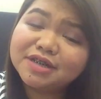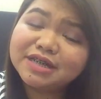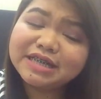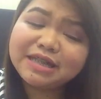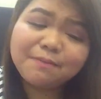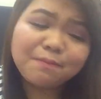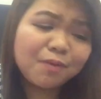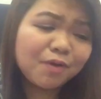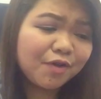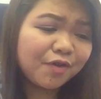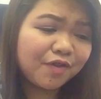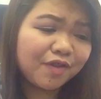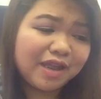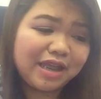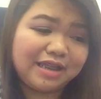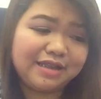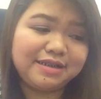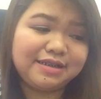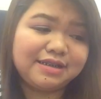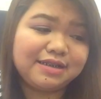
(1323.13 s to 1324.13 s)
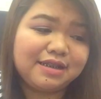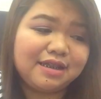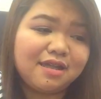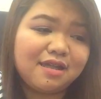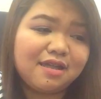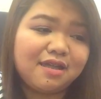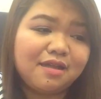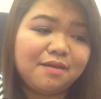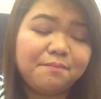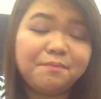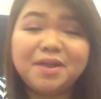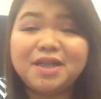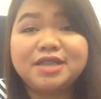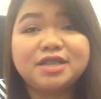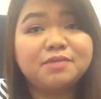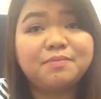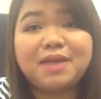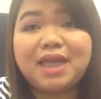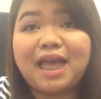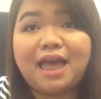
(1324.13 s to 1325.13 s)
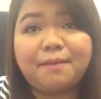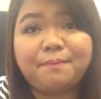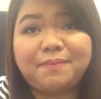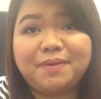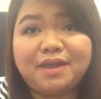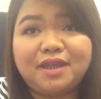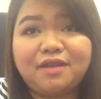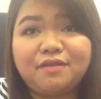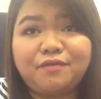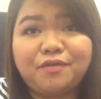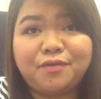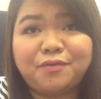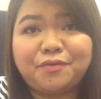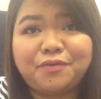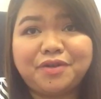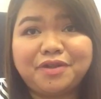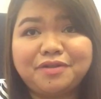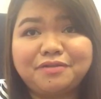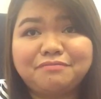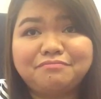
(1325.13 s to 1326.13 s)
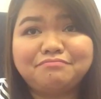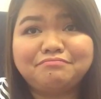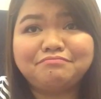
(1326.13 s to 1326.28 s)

simple things makes me happy, everyone.